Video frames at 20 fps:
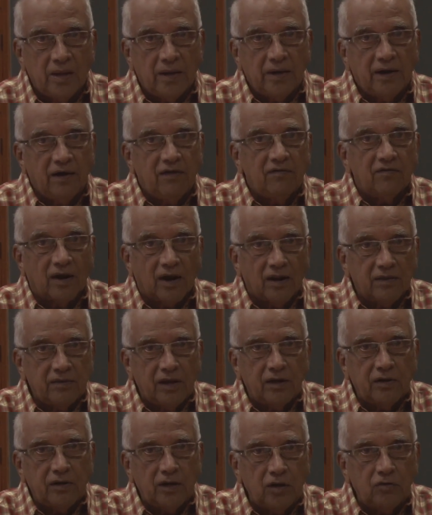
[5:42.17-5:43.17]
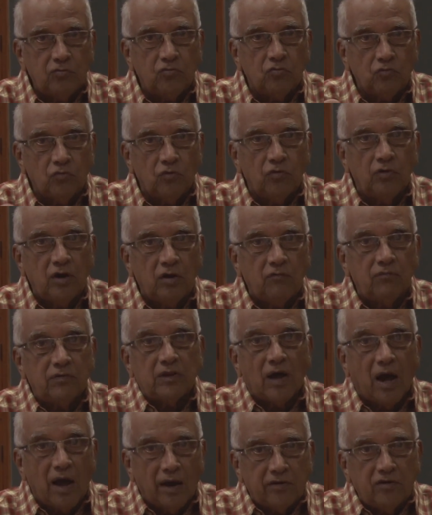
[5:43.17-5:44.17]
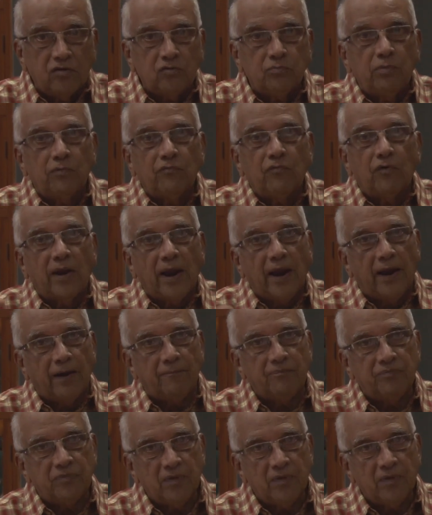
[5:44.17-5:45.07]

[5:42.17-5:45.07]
It is another thing to shoot it with artists beforehand.